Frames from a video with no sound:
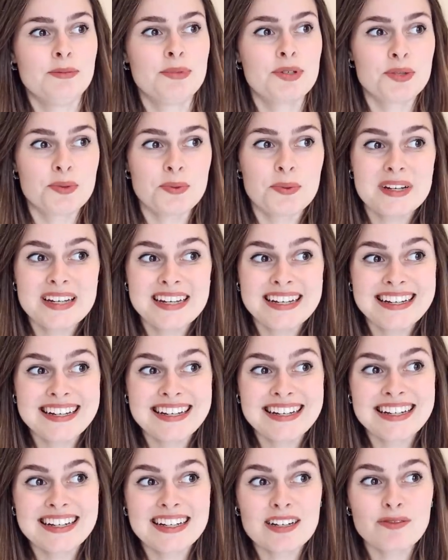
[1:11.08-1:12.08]

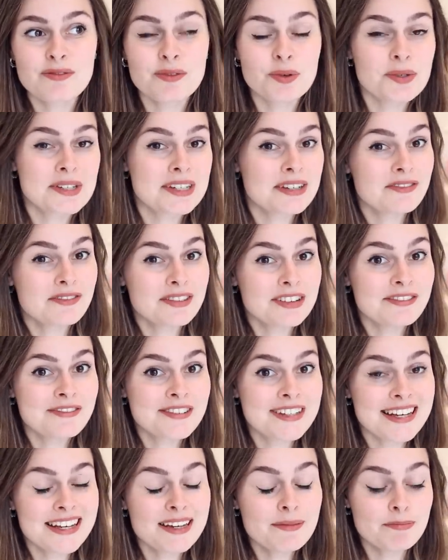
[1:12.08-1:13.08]
between 40 and
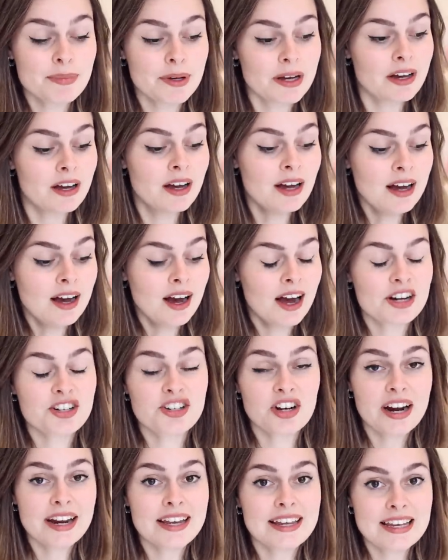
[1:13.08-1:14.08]
50, but I
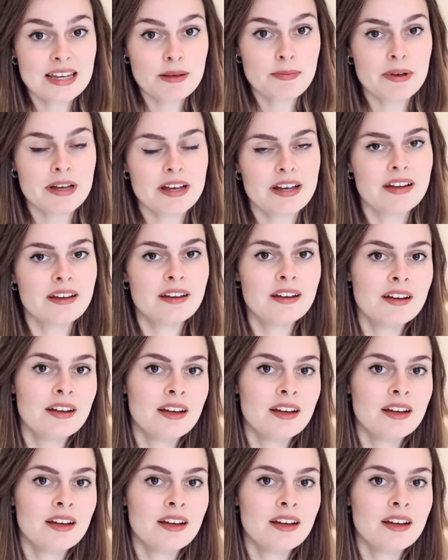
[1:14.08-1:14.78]
try and keep it